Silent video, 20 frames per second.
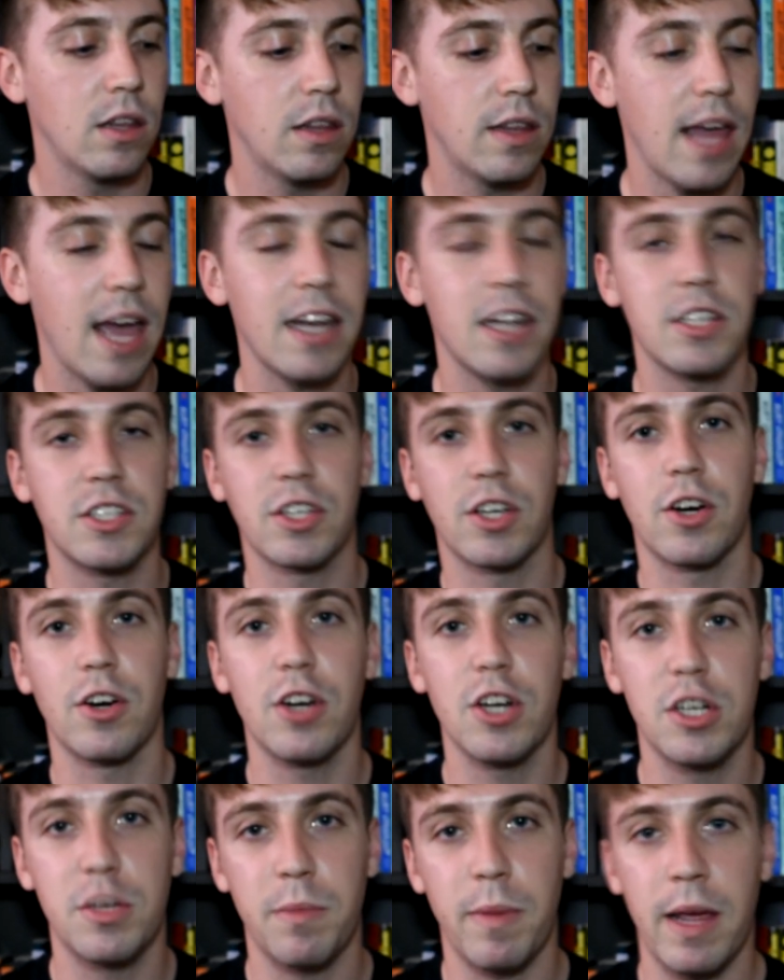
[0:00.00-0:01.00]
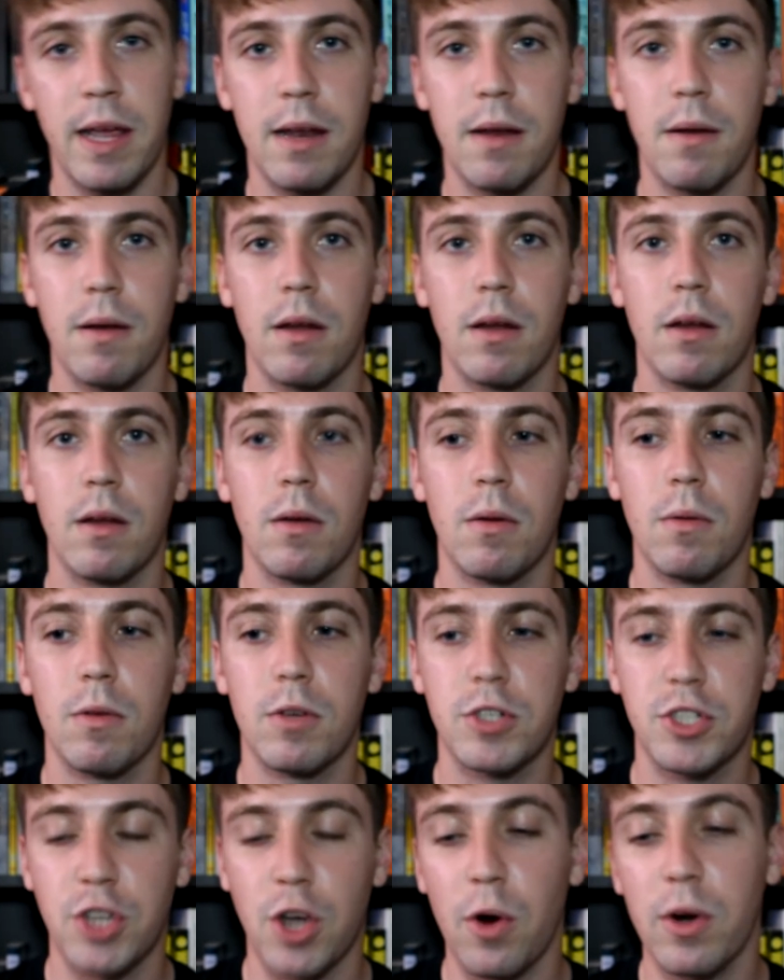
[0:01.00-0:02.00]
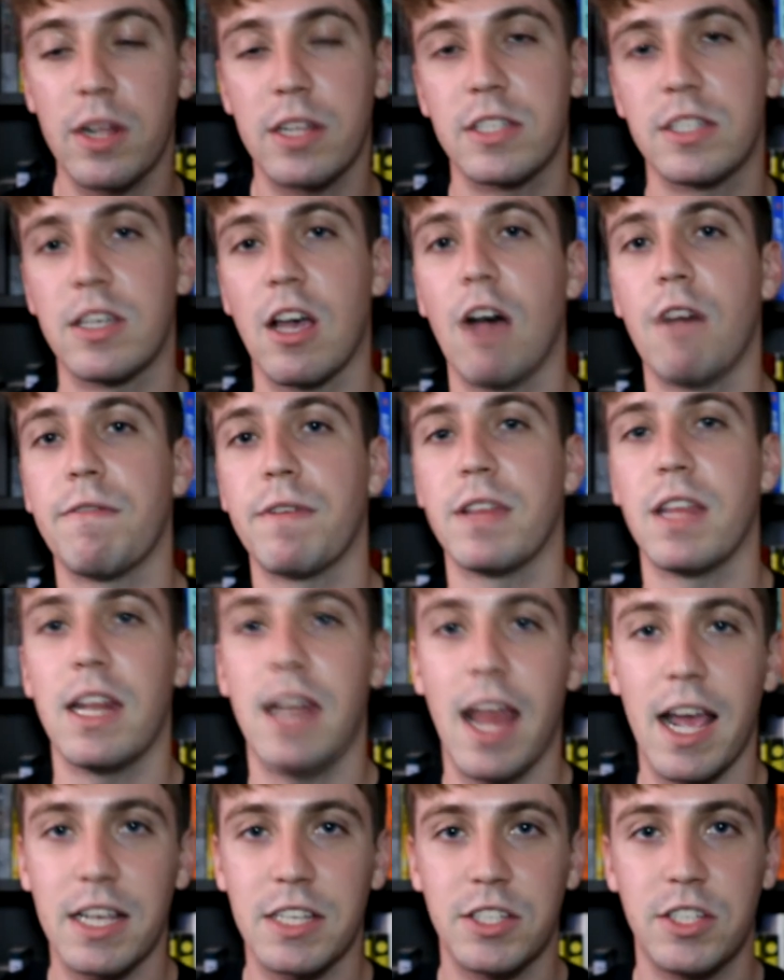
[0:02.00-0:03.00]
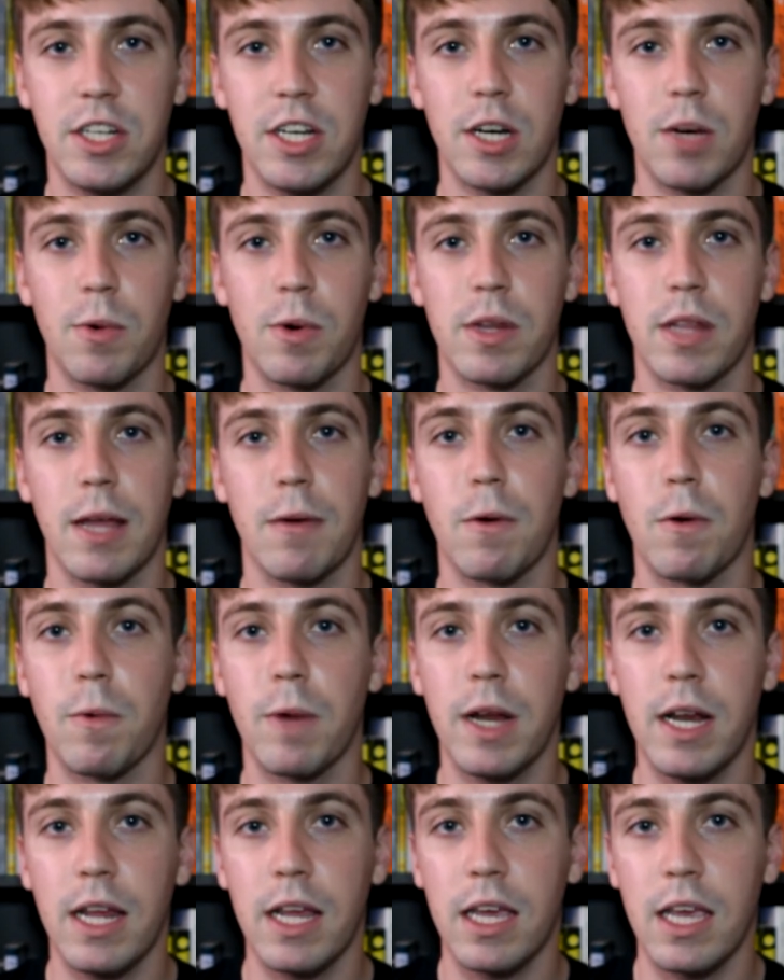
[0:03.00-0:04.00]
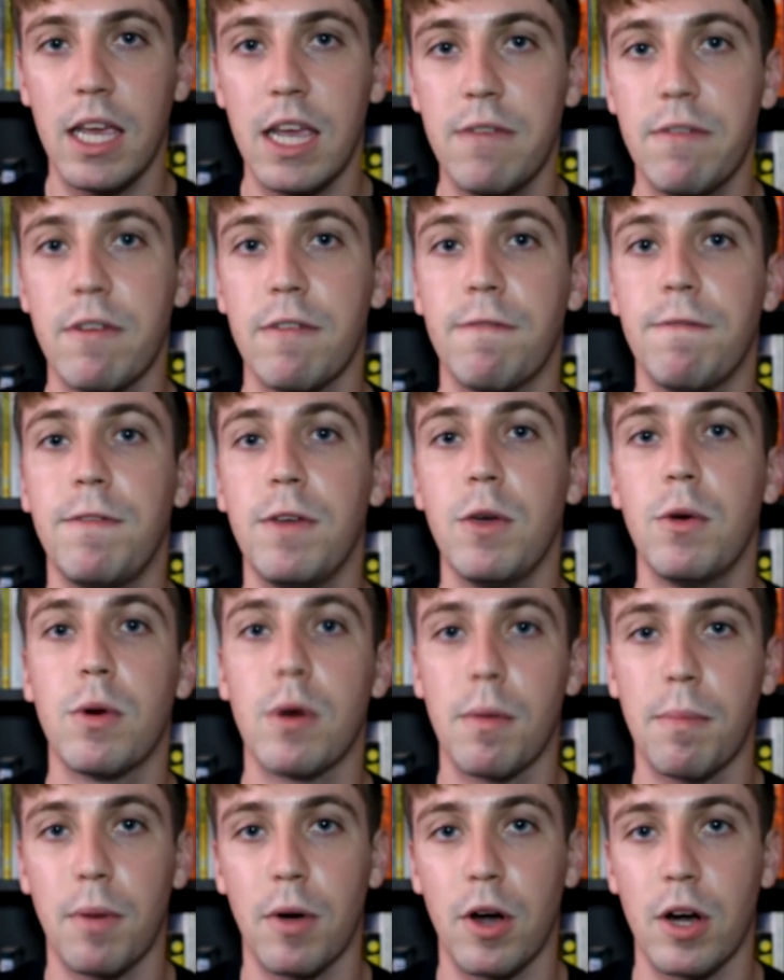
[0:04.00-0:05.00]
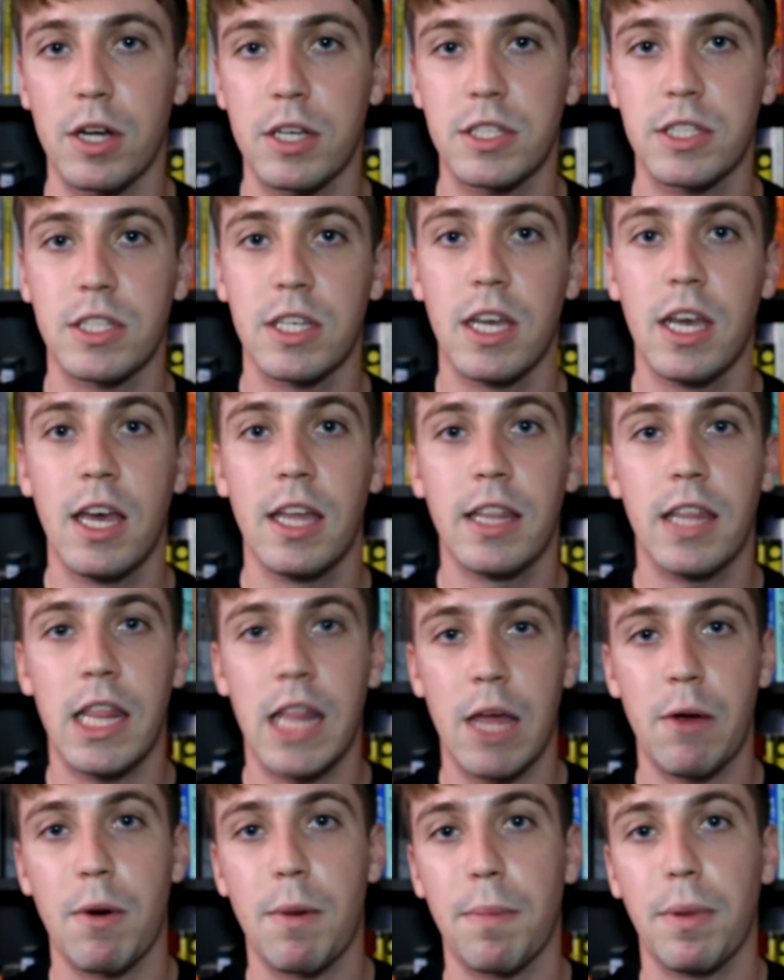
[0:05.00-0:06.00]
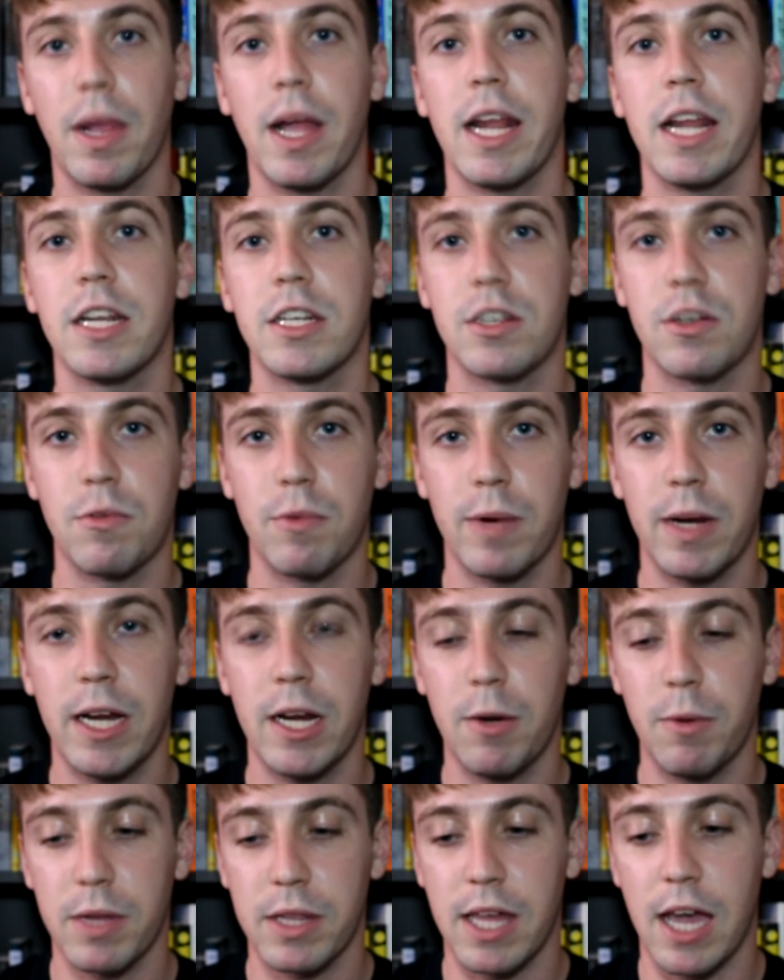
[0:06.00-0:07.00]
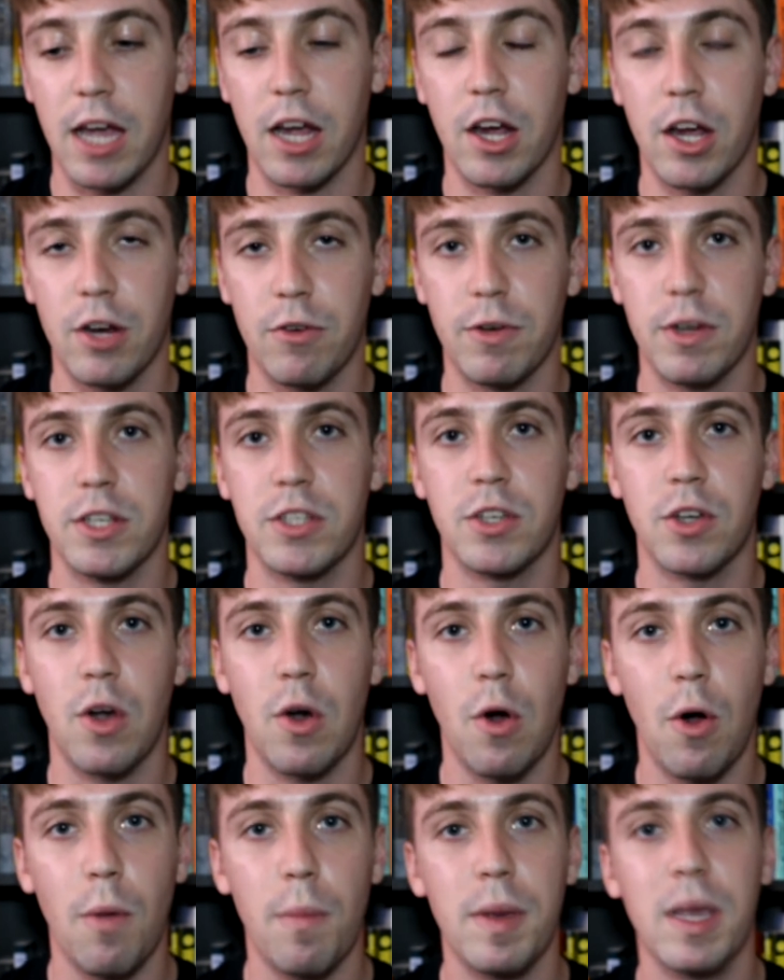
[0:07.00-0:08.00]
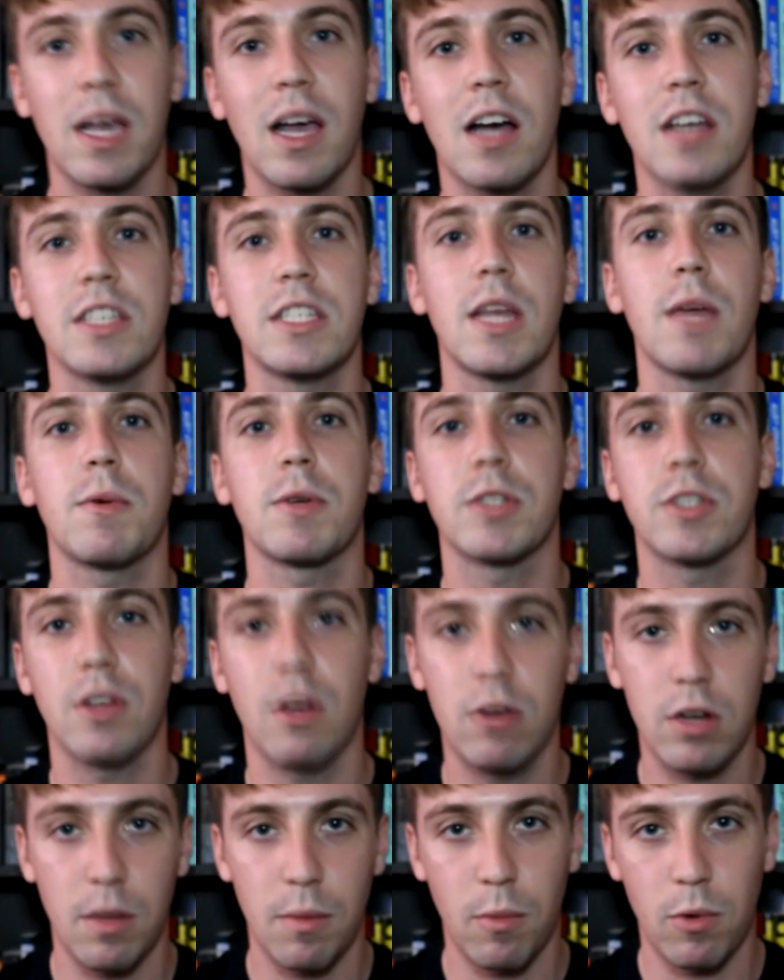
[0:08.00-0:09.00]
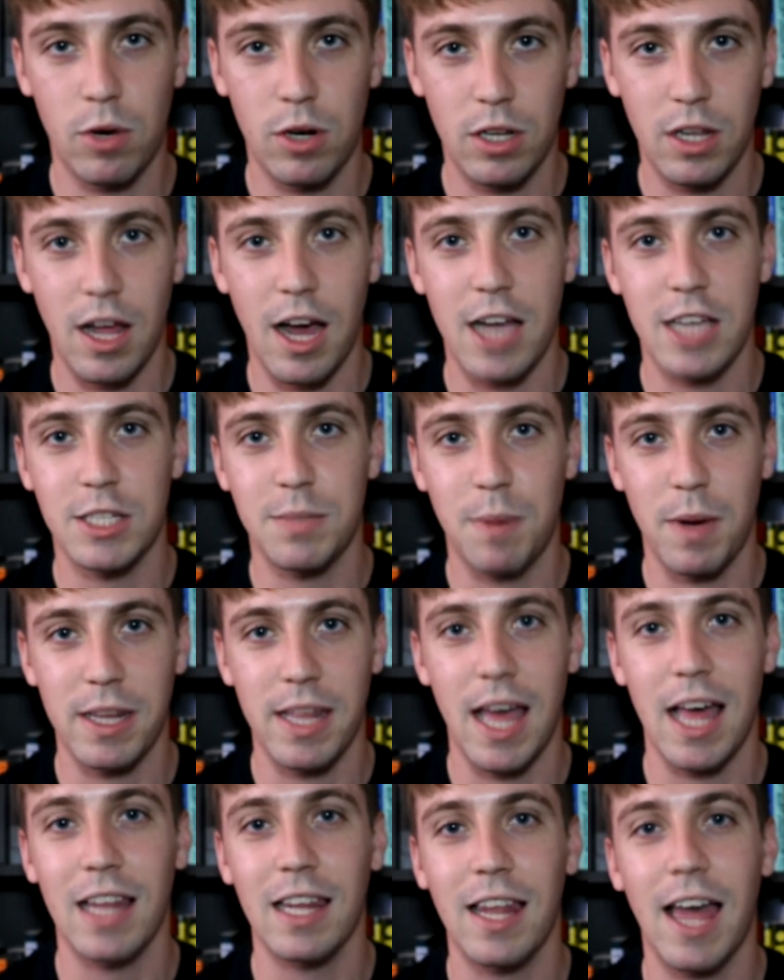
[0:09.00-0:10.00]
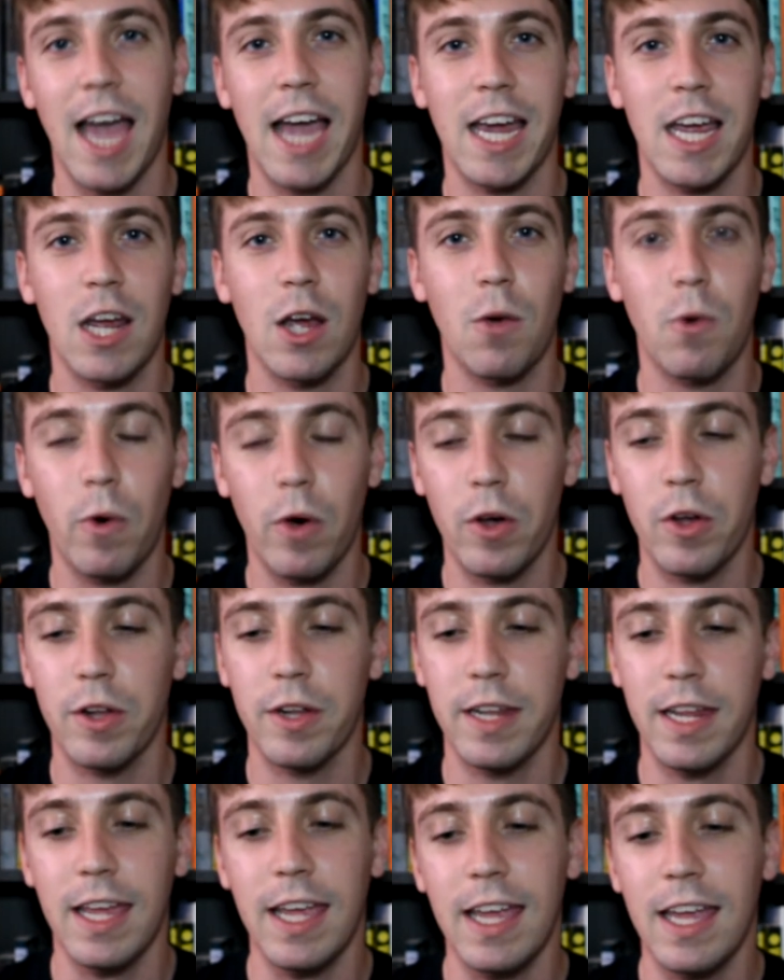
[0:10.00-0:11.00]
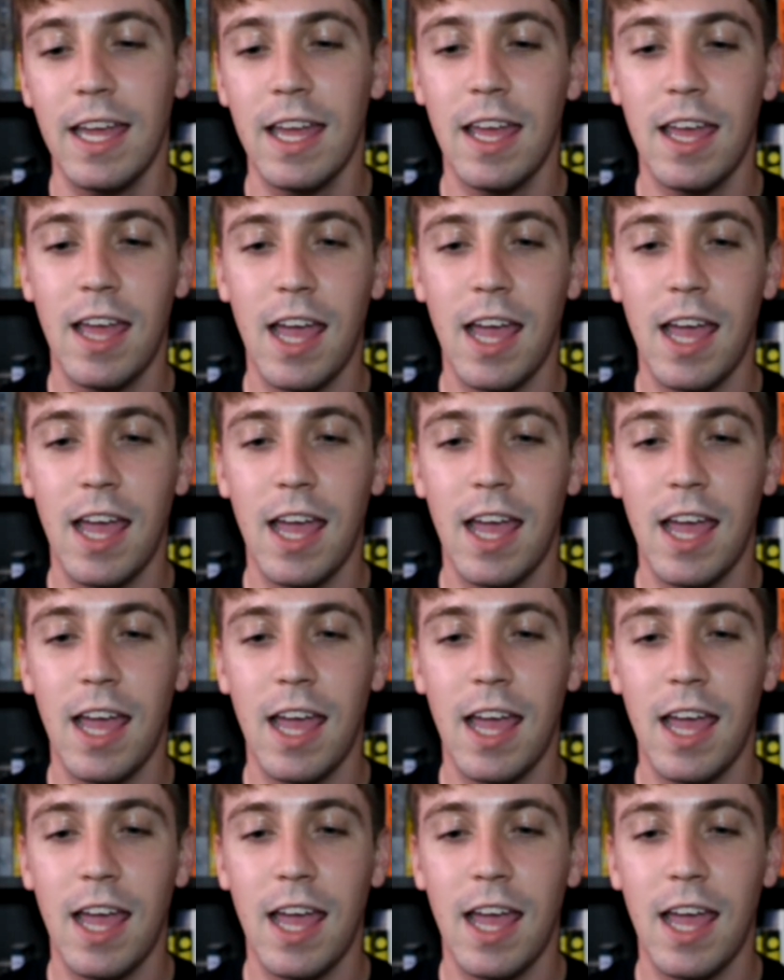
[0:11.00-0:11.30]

that discouragement showed itself in the next year where they were reading even fewer books than they were planning to read with that Goodreads goal because they were so demoralized by that lack in quality